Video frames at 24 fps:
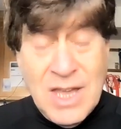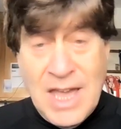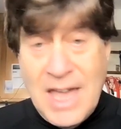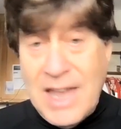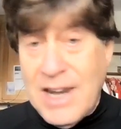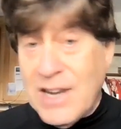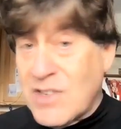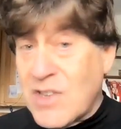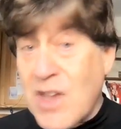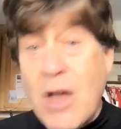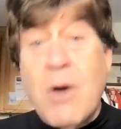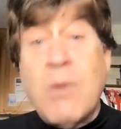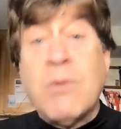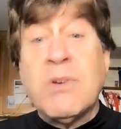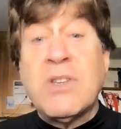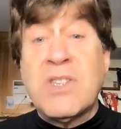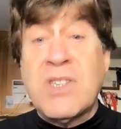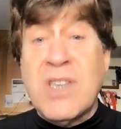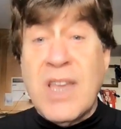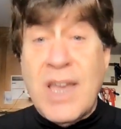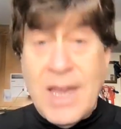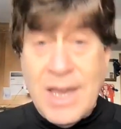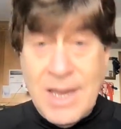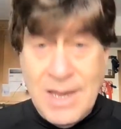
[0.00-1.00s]
And as I
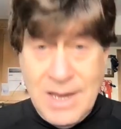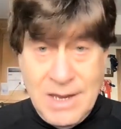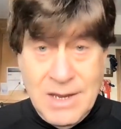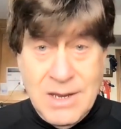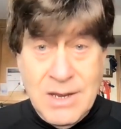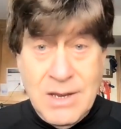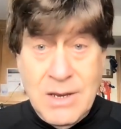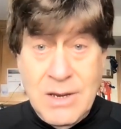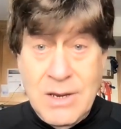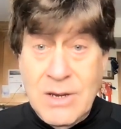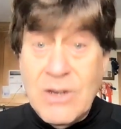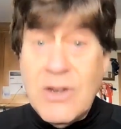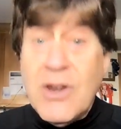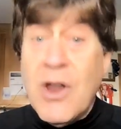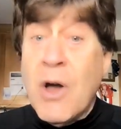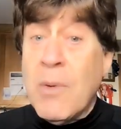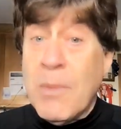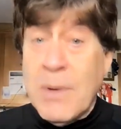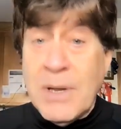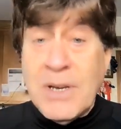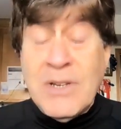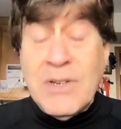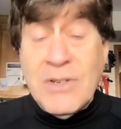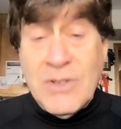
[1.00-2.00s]
always say, no
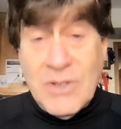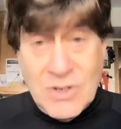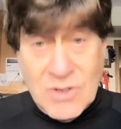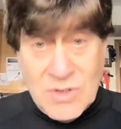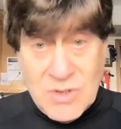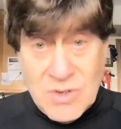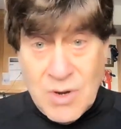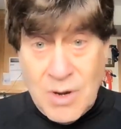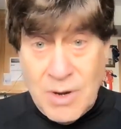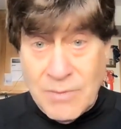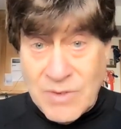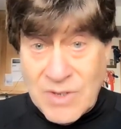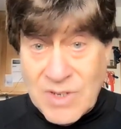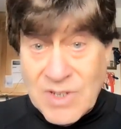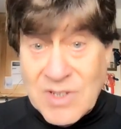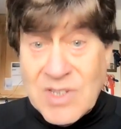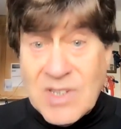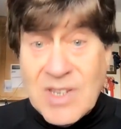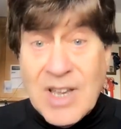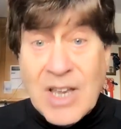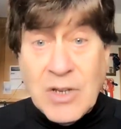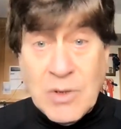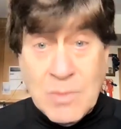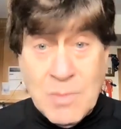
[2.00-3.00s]
one deserves
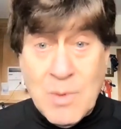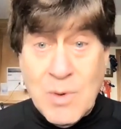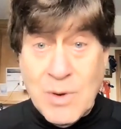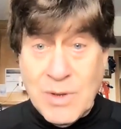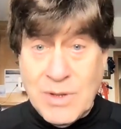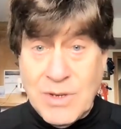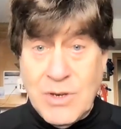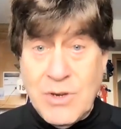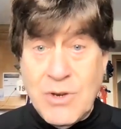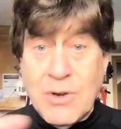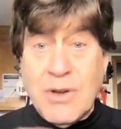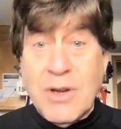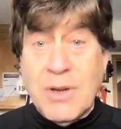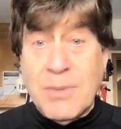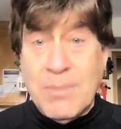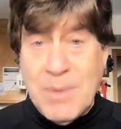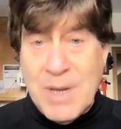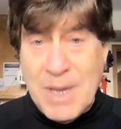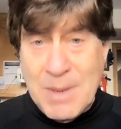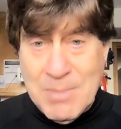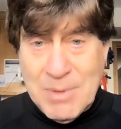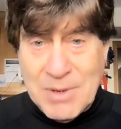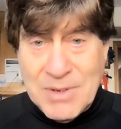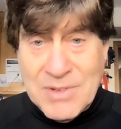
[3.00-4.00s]
success more than you, good
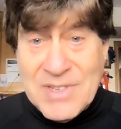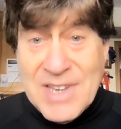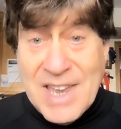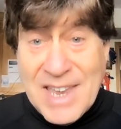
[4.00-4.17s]
people.